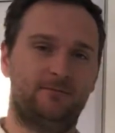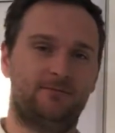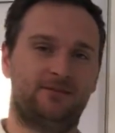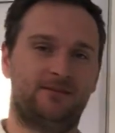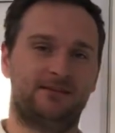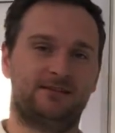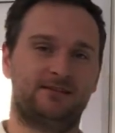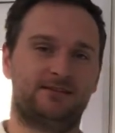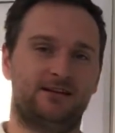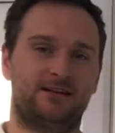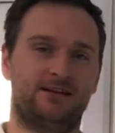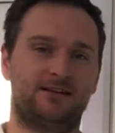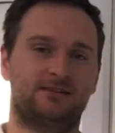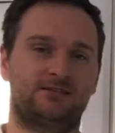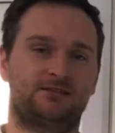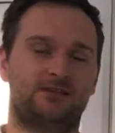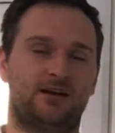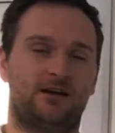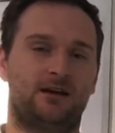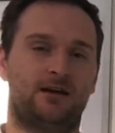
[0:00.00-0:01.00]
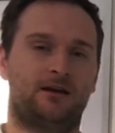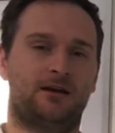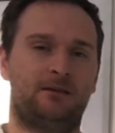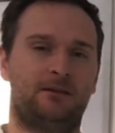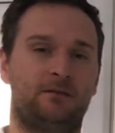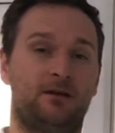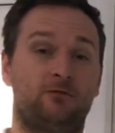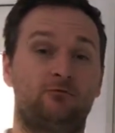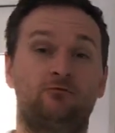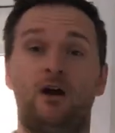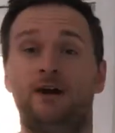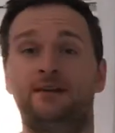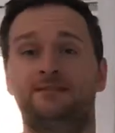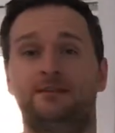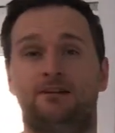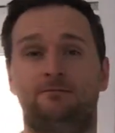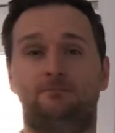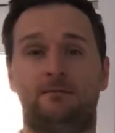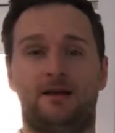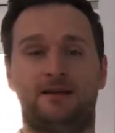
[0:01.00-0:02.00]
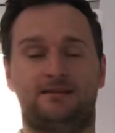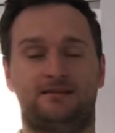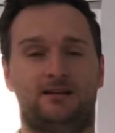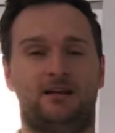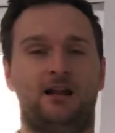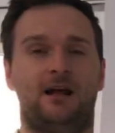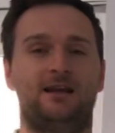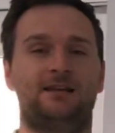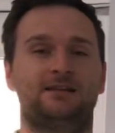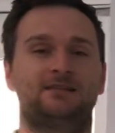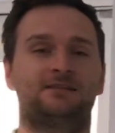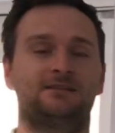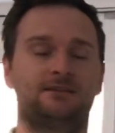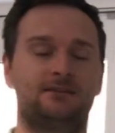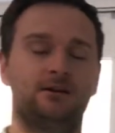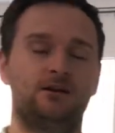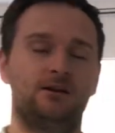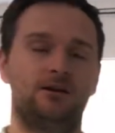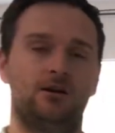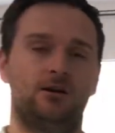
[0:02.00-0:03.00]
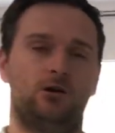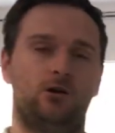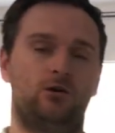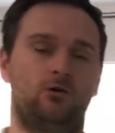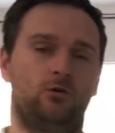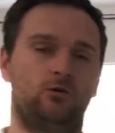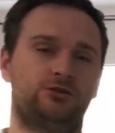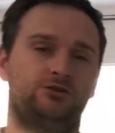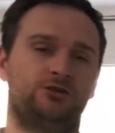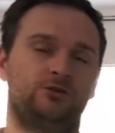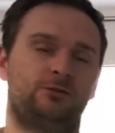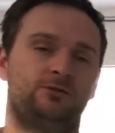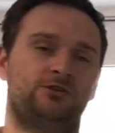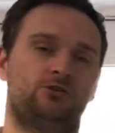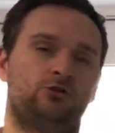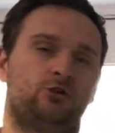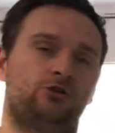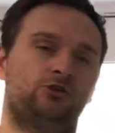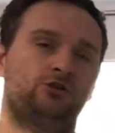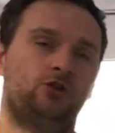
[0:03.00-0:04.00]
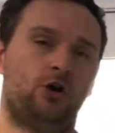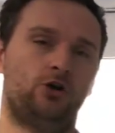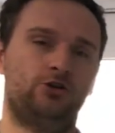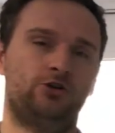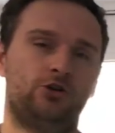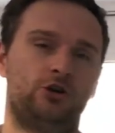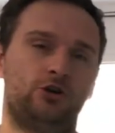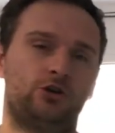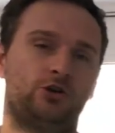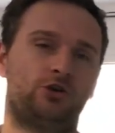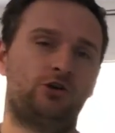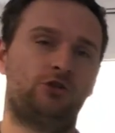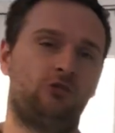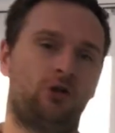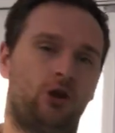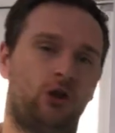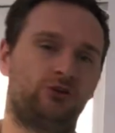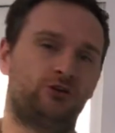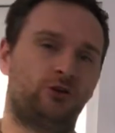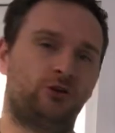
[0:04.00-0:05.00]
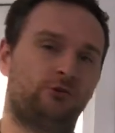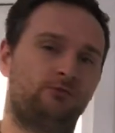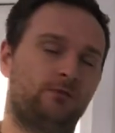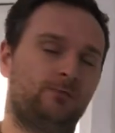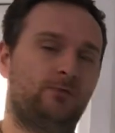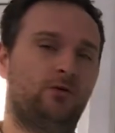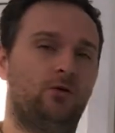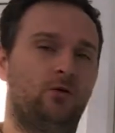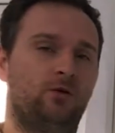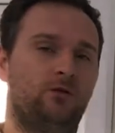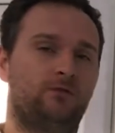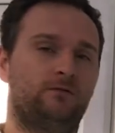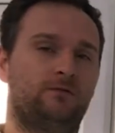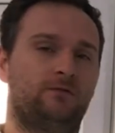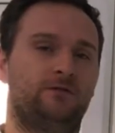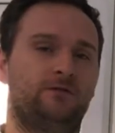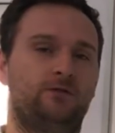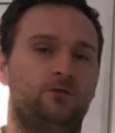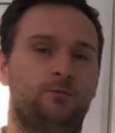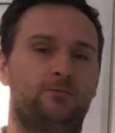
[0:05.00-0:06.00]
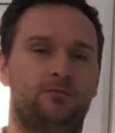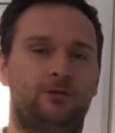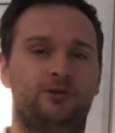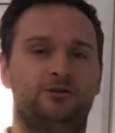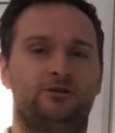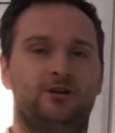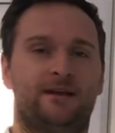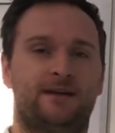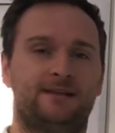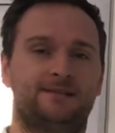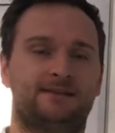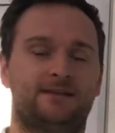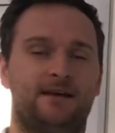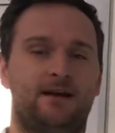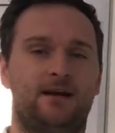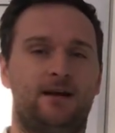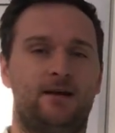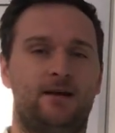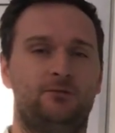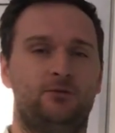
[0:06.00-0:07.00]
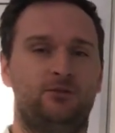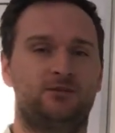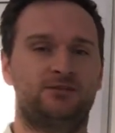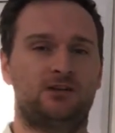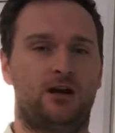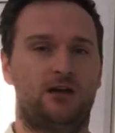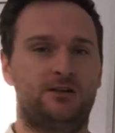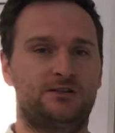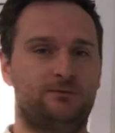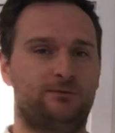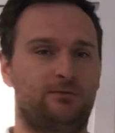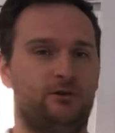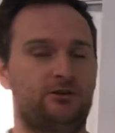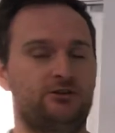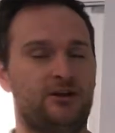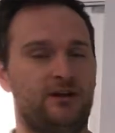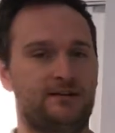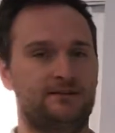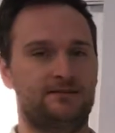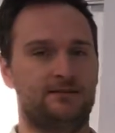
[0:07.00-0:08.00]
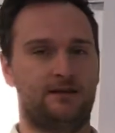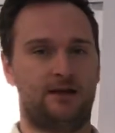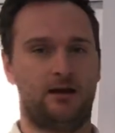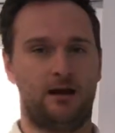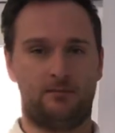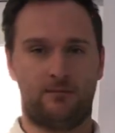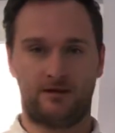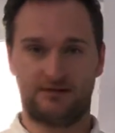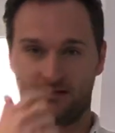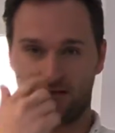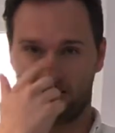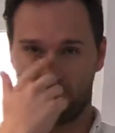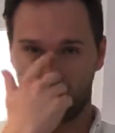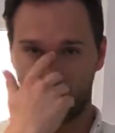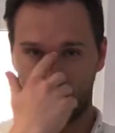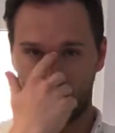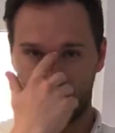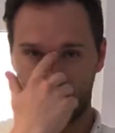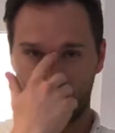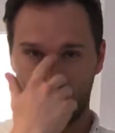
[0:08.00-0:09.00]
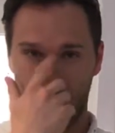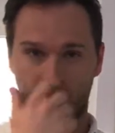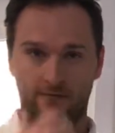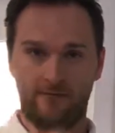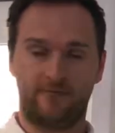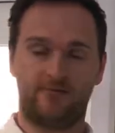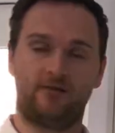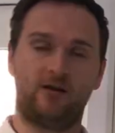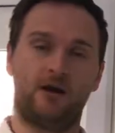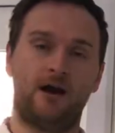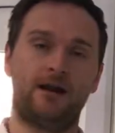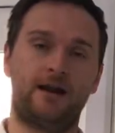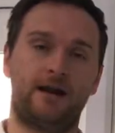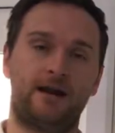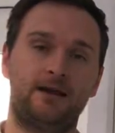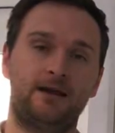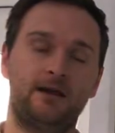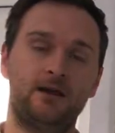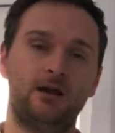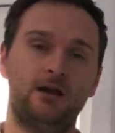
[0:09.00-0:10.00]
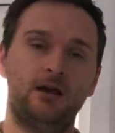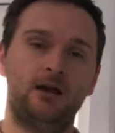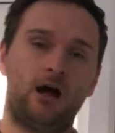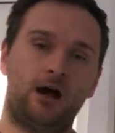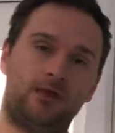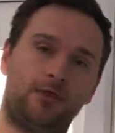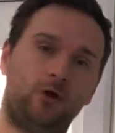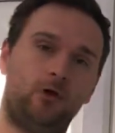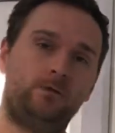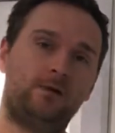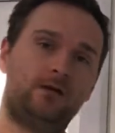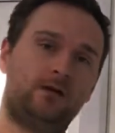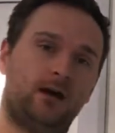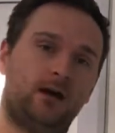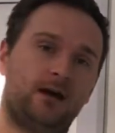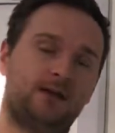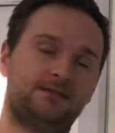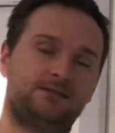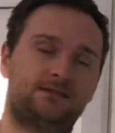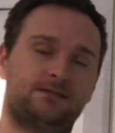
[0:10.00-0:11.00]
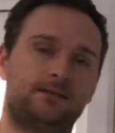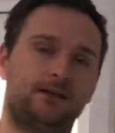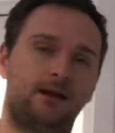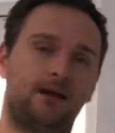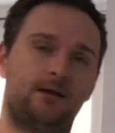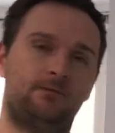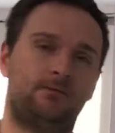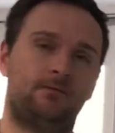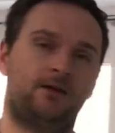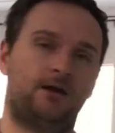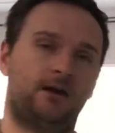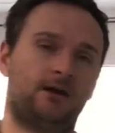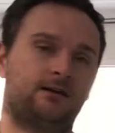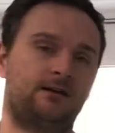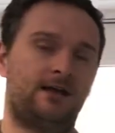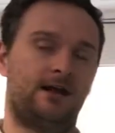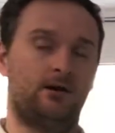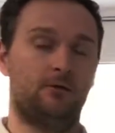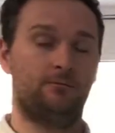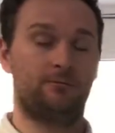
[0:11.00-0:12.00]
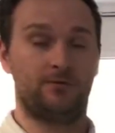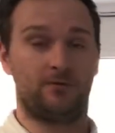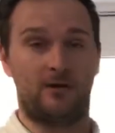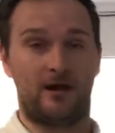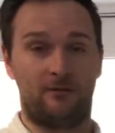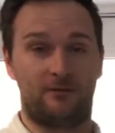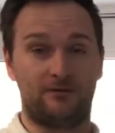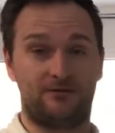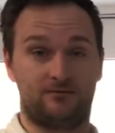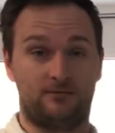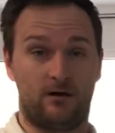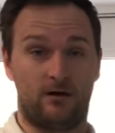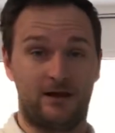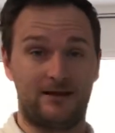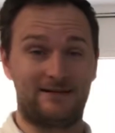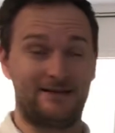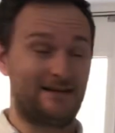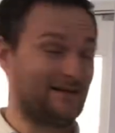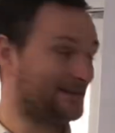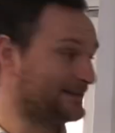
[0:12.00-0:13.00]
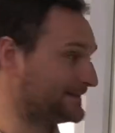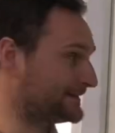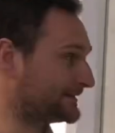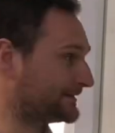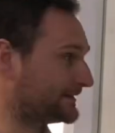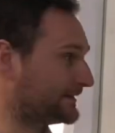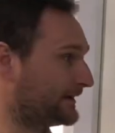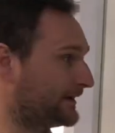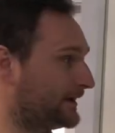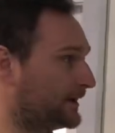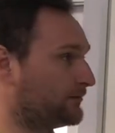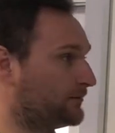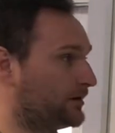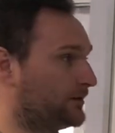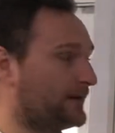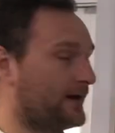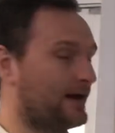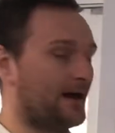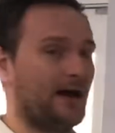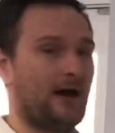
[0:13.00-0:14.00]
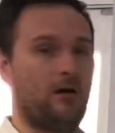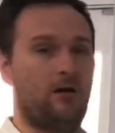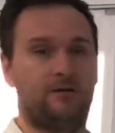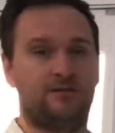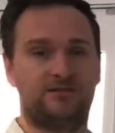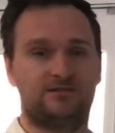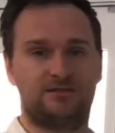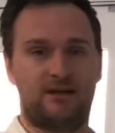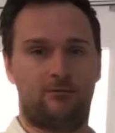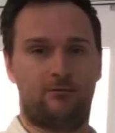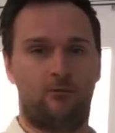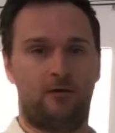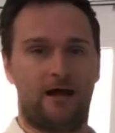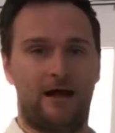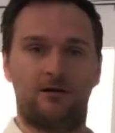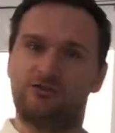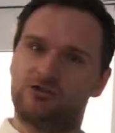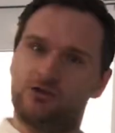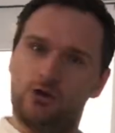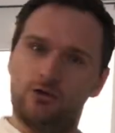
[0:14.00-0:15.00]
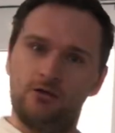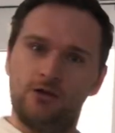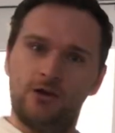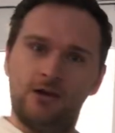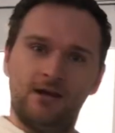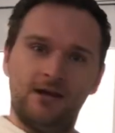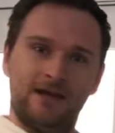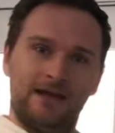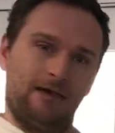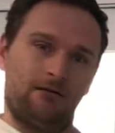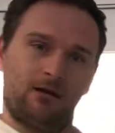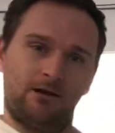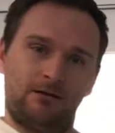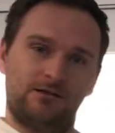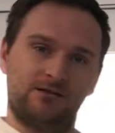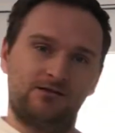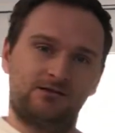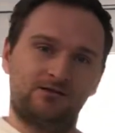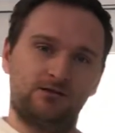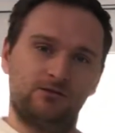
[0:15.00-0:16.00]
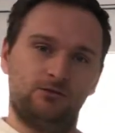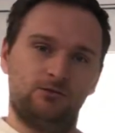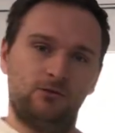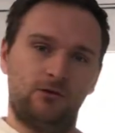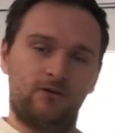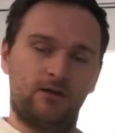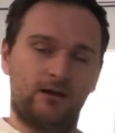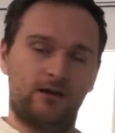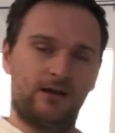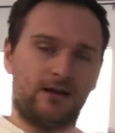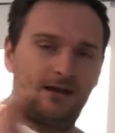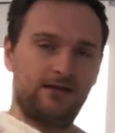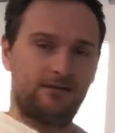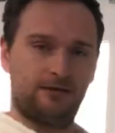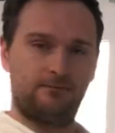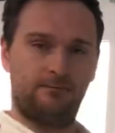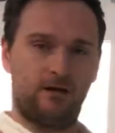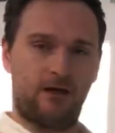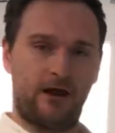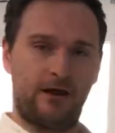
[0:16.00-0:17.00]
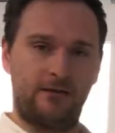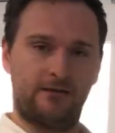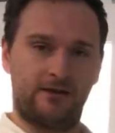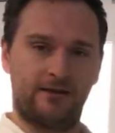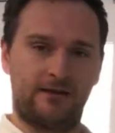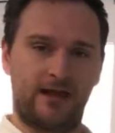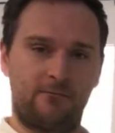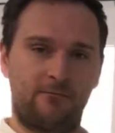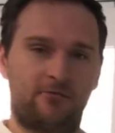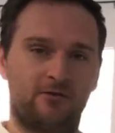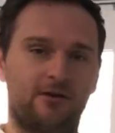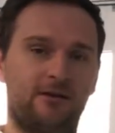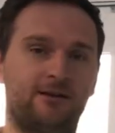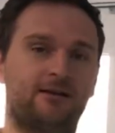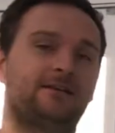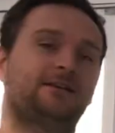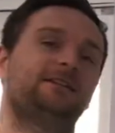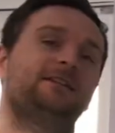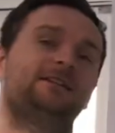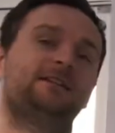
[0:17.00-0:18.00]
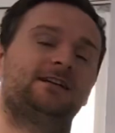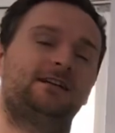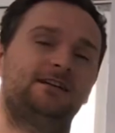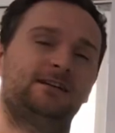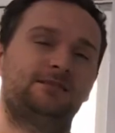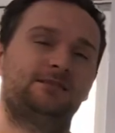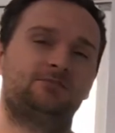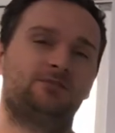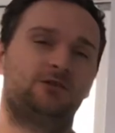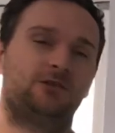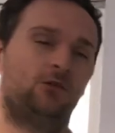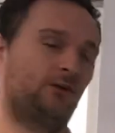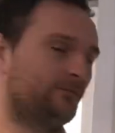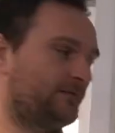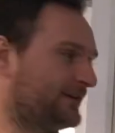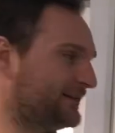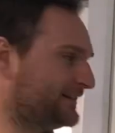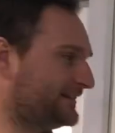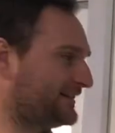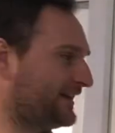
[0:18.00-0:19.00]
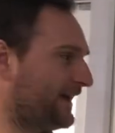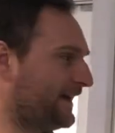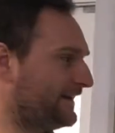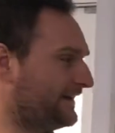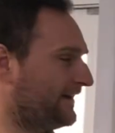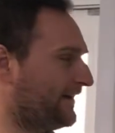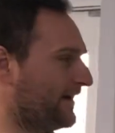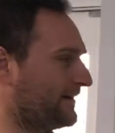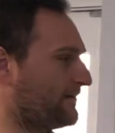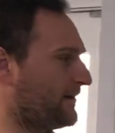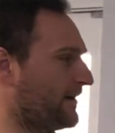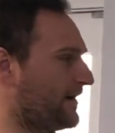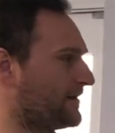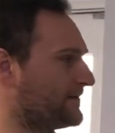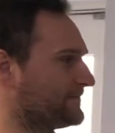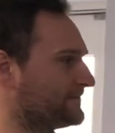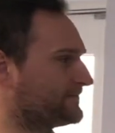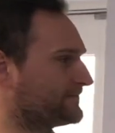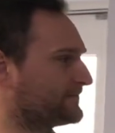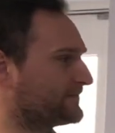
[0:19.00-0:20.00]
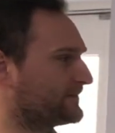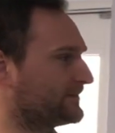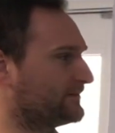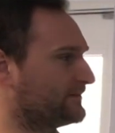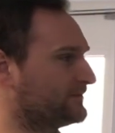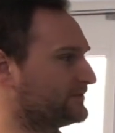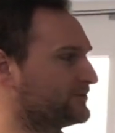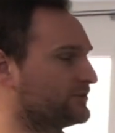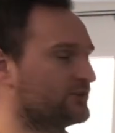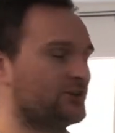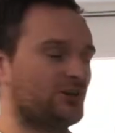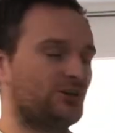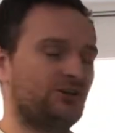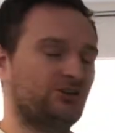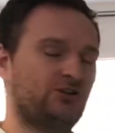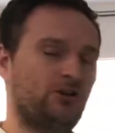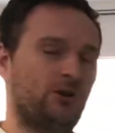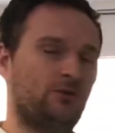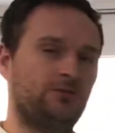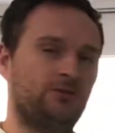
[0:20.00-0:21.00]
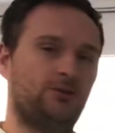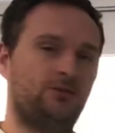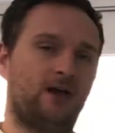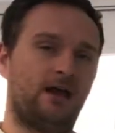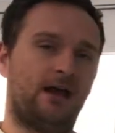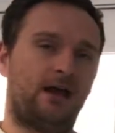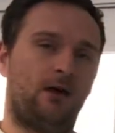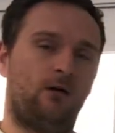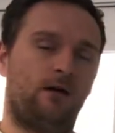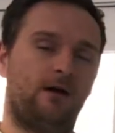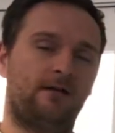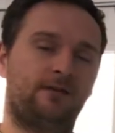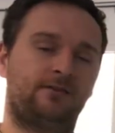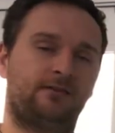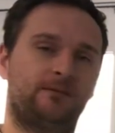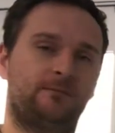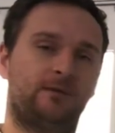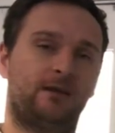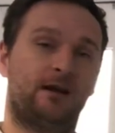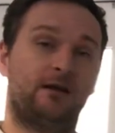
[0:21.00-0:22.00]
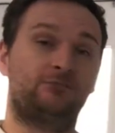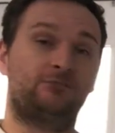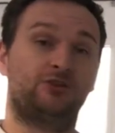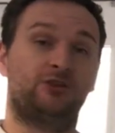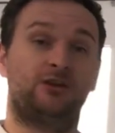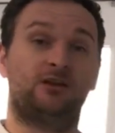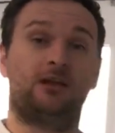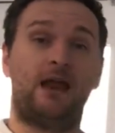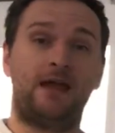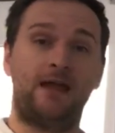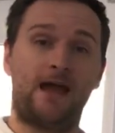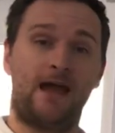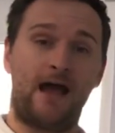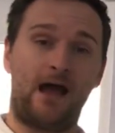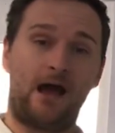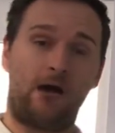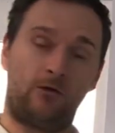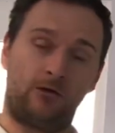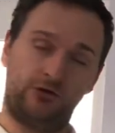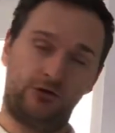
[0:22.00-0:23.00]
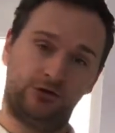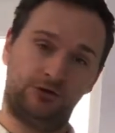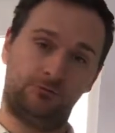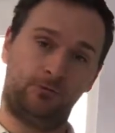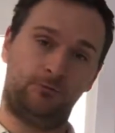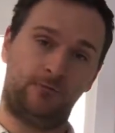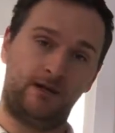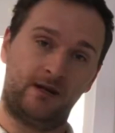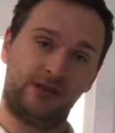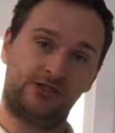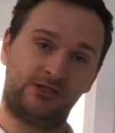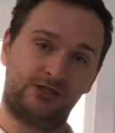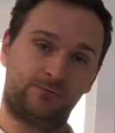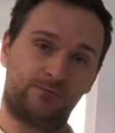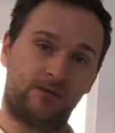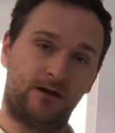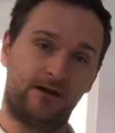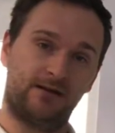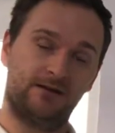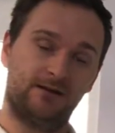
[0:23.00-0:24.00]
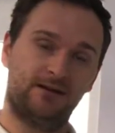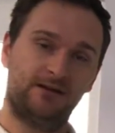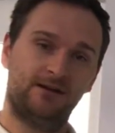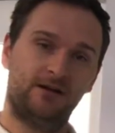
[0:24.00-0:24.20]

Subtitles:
This is going to be a writing masterclass, all to do with your non-chronological report for your project, your science project that I'm asking you to submit by Friday. I thought it would be nice that I could help you out with some ideas about how I've set one out. So here I'm in school, I've got Ethan behind the camera, he's recording me today. I'm just going to show you how I think perhaps you could lay it out on your double page spread